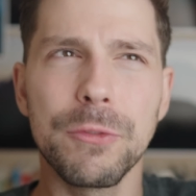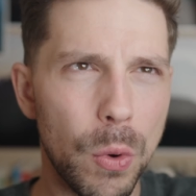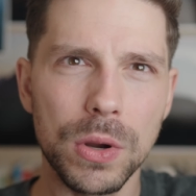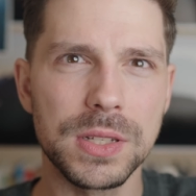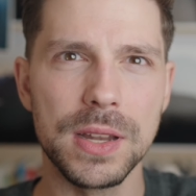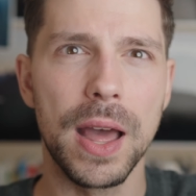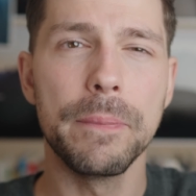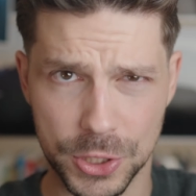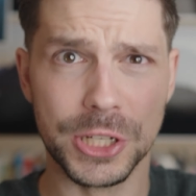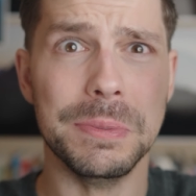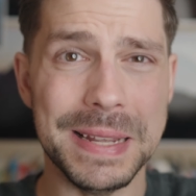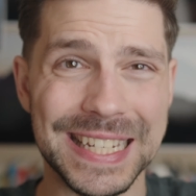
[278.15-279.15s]
Of course not. It
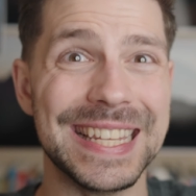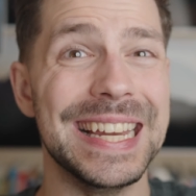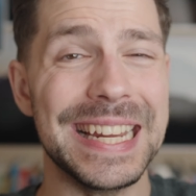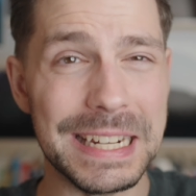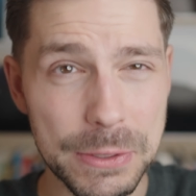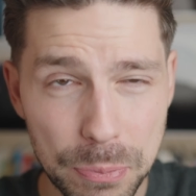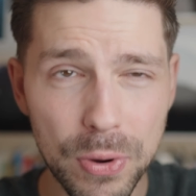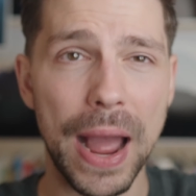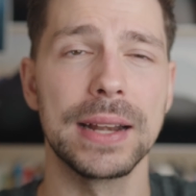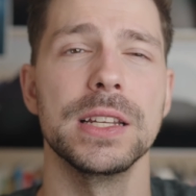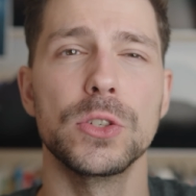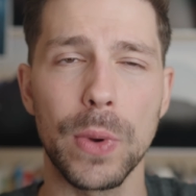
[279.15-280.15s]
just means they need to
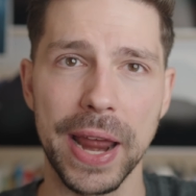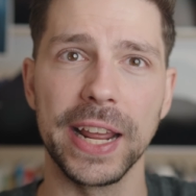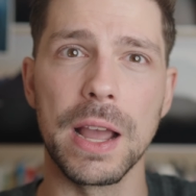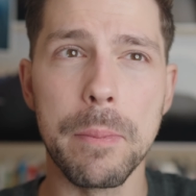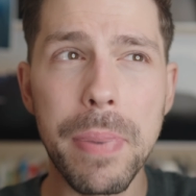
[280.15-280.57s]
practice riding a